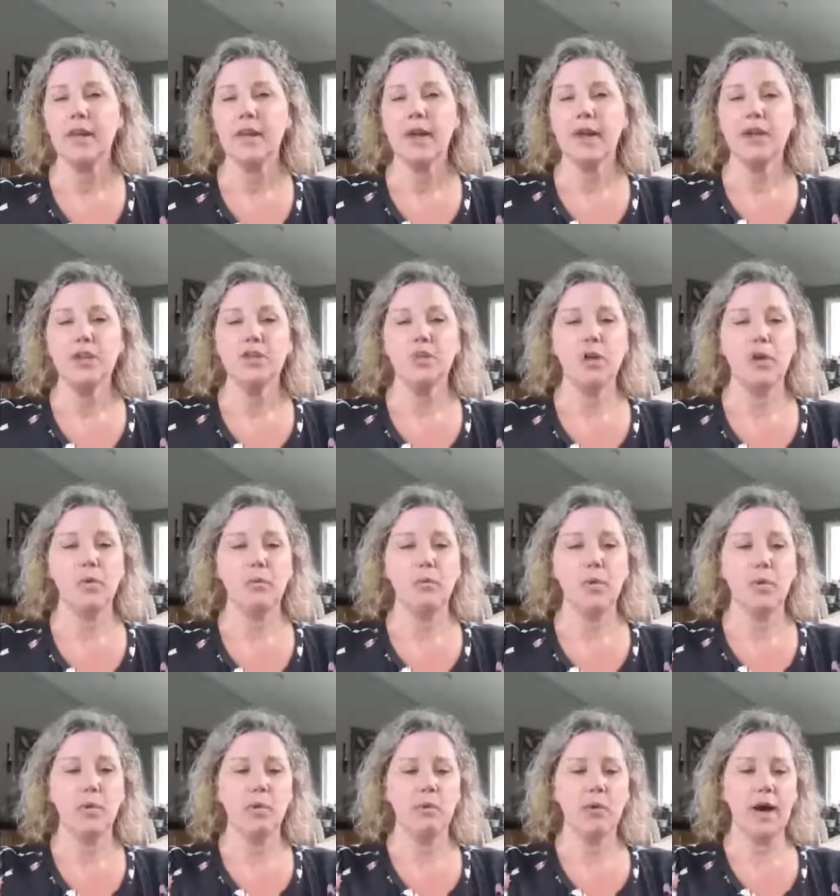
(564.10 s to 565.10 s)
So
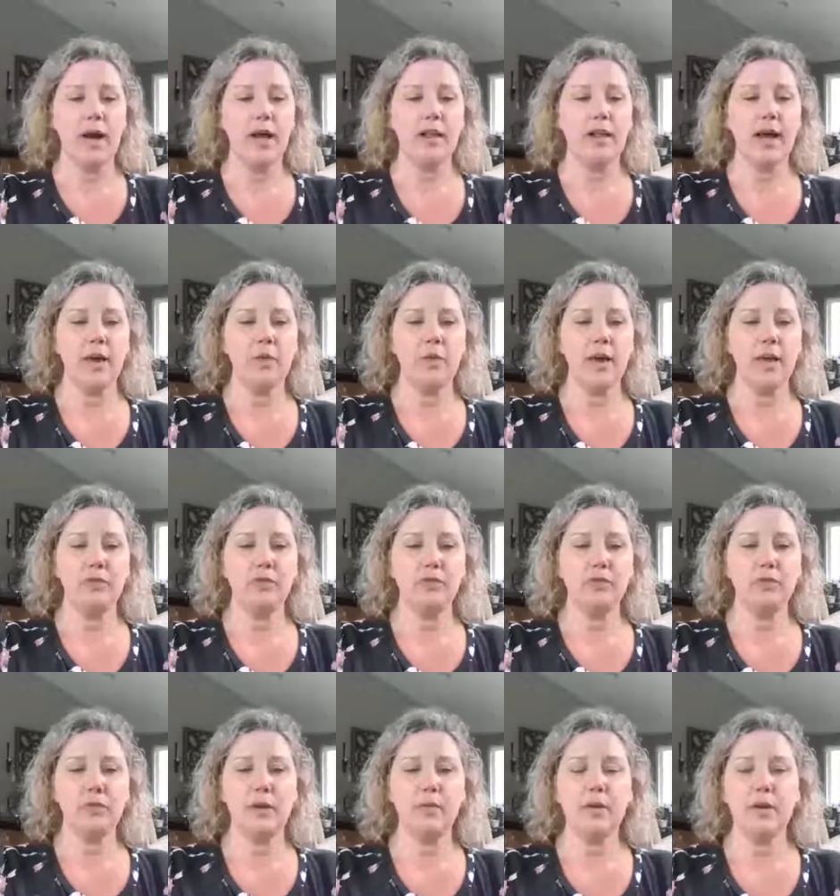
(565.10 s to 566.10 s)
while I wait for
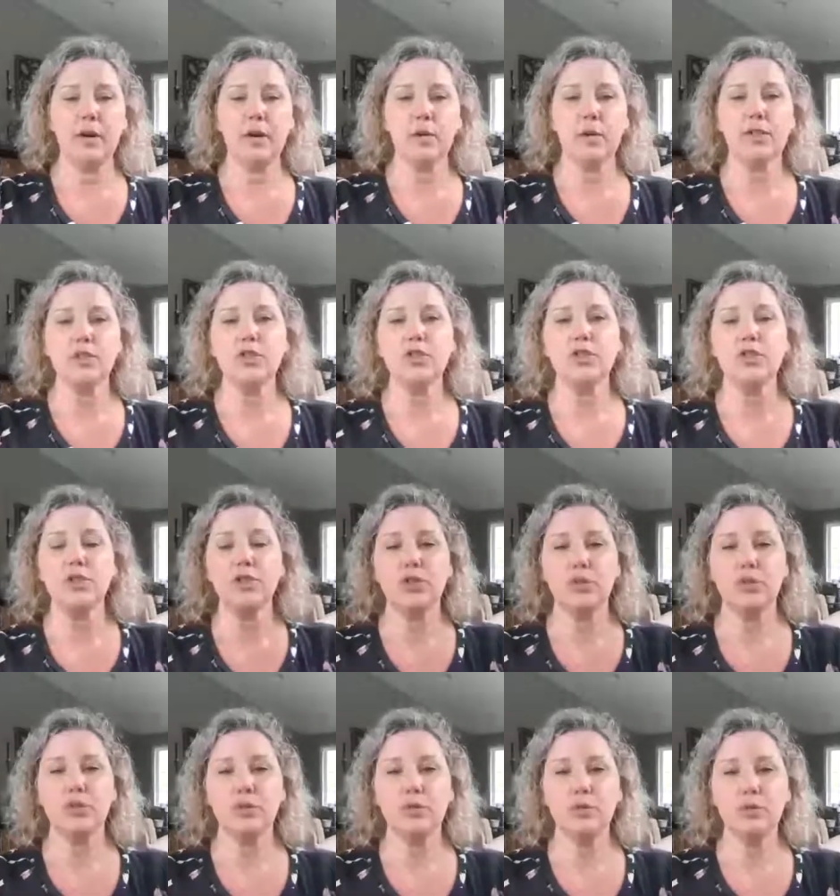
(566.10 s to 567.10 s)
maybe a question or
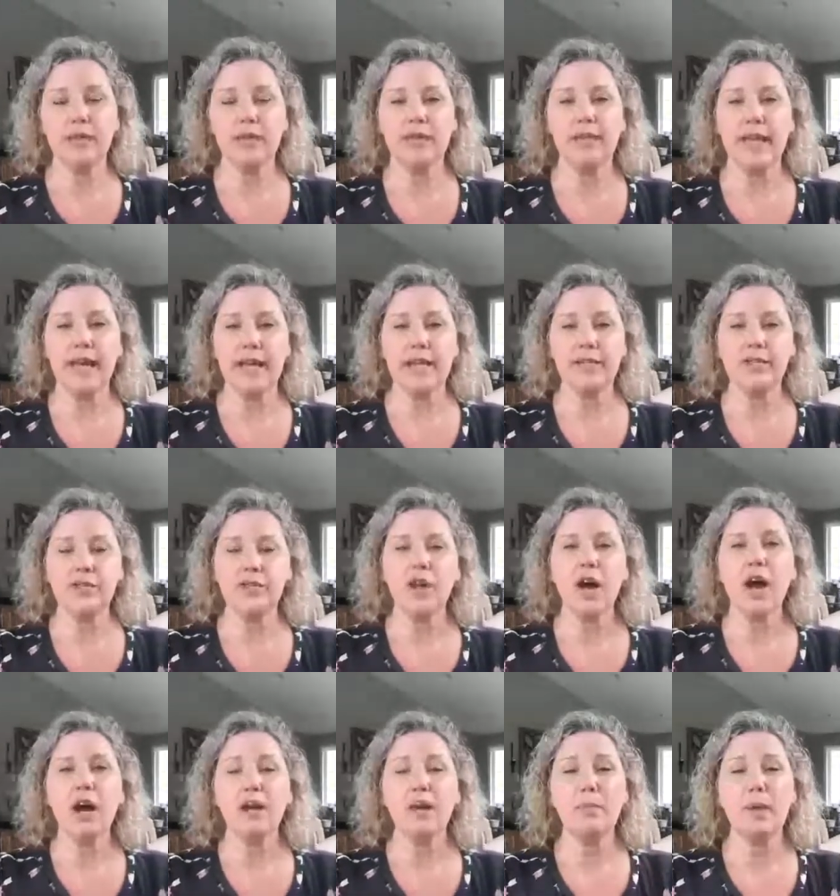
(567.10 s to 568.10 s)
two, let's
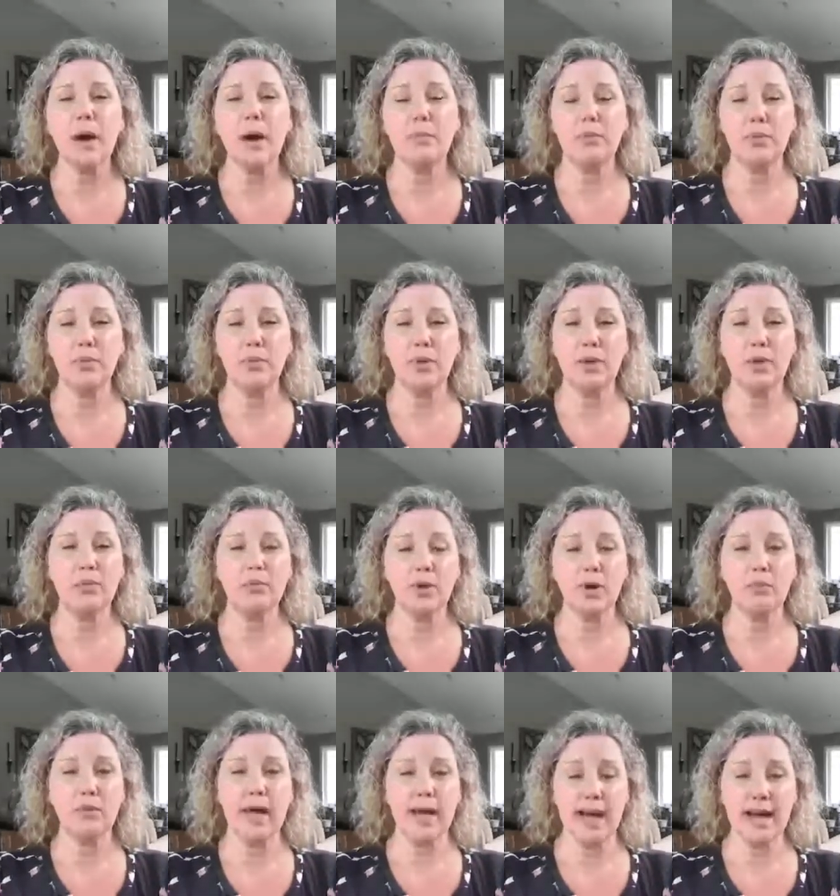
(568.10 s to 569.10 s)
talk about pre and
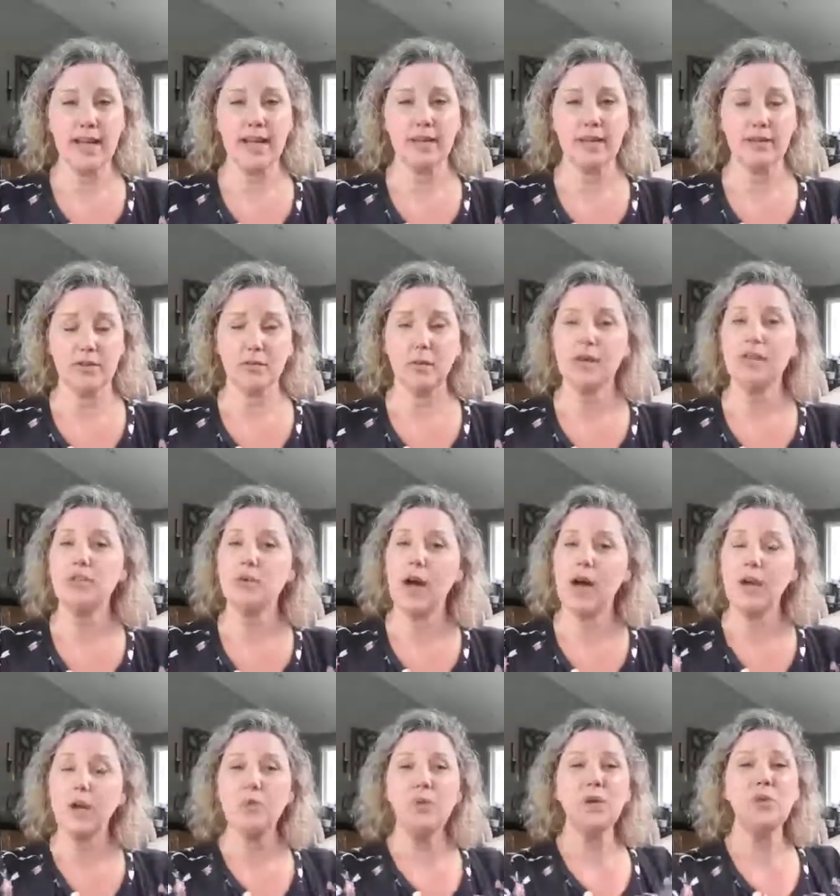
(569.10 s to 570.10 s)
probiotics, right? So
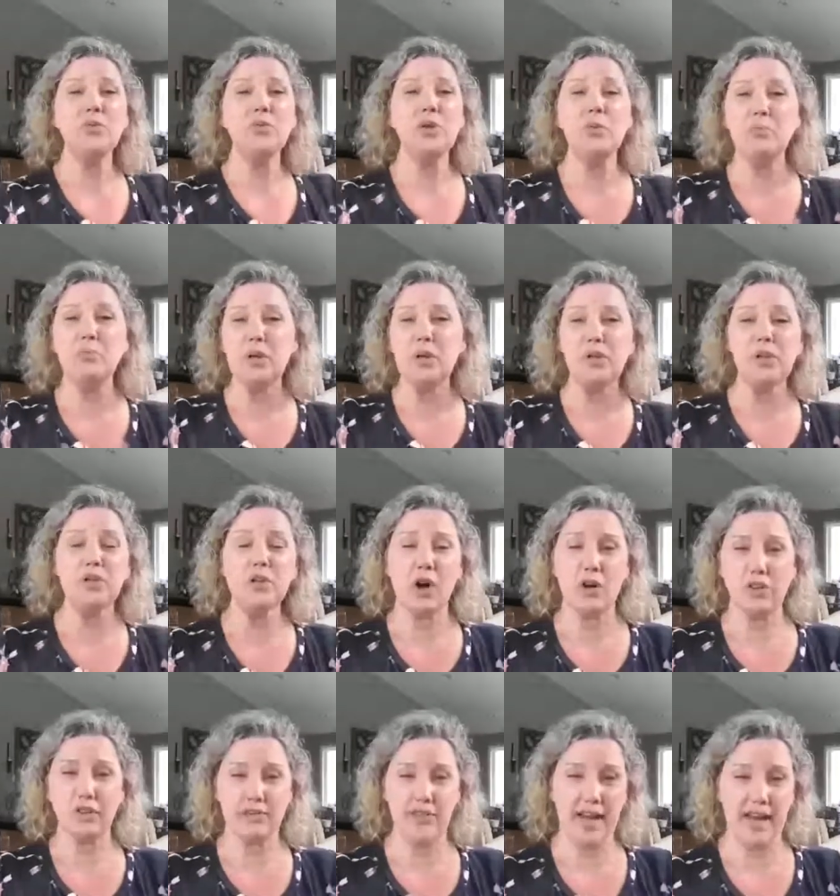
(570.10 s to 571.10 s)
how do we rebuild
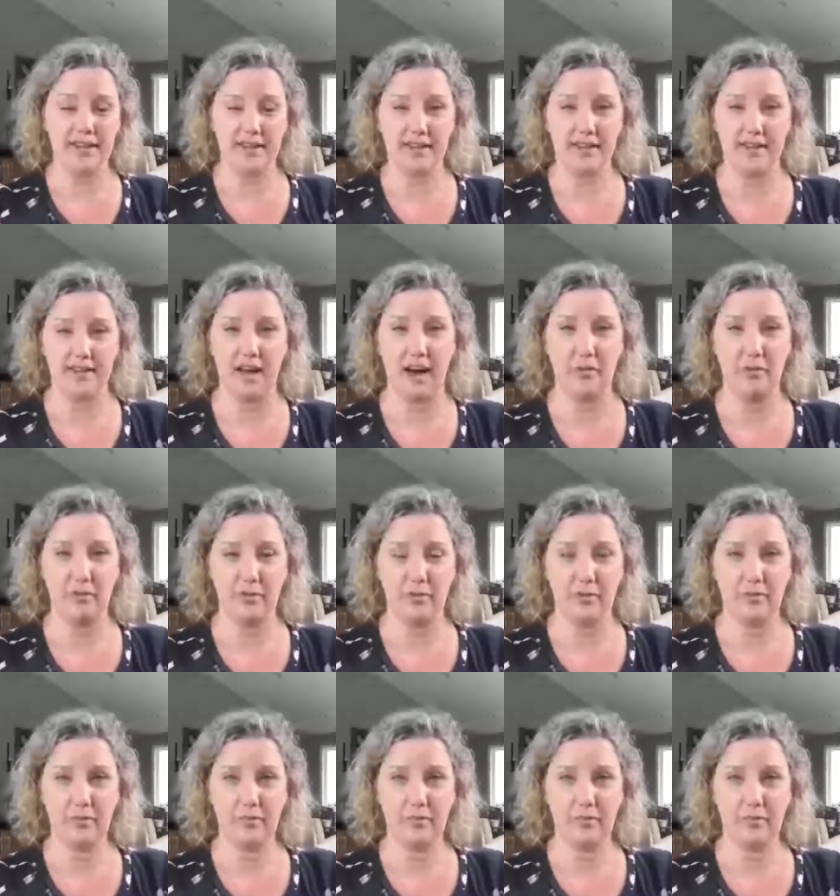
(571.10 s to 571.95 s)
all of that stuff?